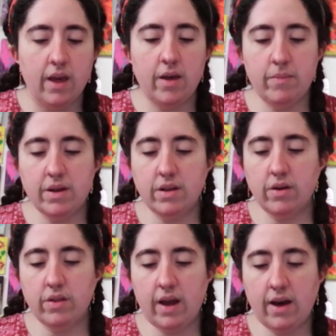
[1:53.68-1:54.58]
and many
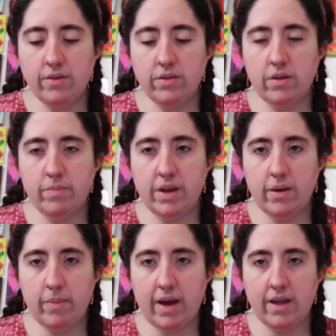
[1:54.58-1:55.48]
other houses have been
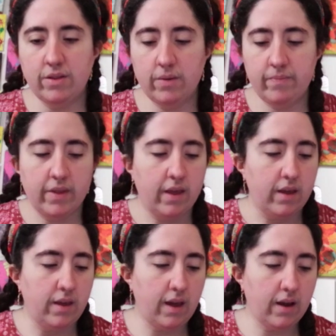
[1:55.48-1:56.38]
abandoned.
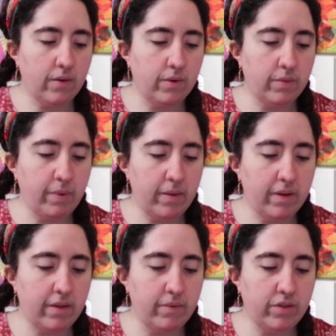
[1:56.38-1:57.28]
Iago was paid
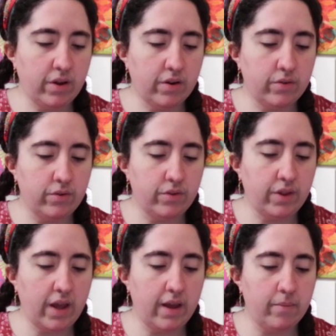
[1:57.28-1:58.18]
by the berserkers to
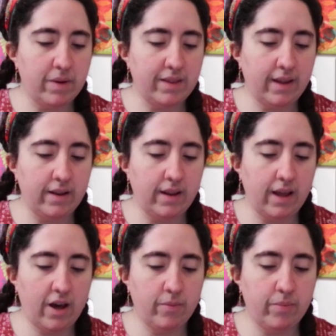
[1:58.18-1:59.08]
stay and maintain the
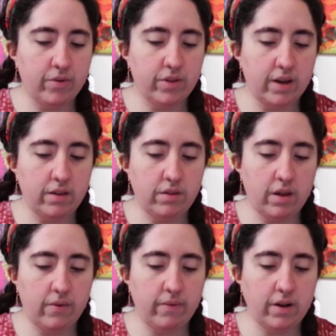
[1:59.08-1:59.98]
outpost, and
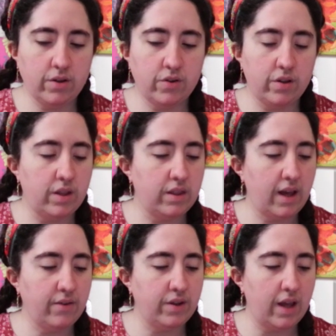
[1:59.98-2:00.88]
instead of villagers, the
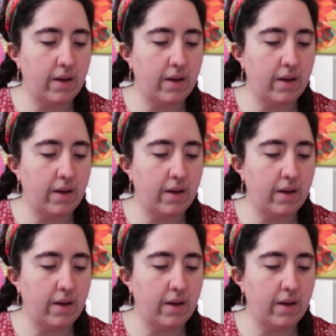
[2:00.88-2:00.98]
township